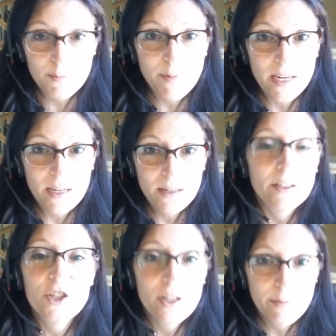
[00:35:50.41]
be
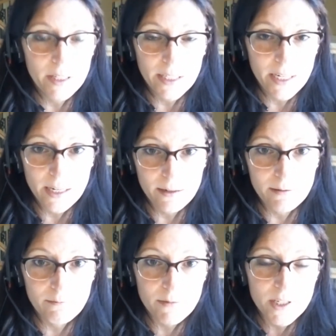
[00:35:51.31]
legitimately
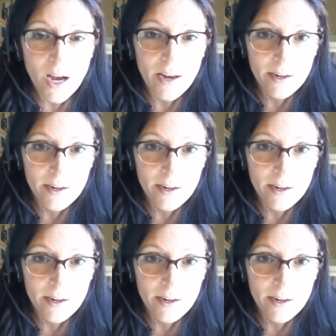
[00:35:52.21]
done.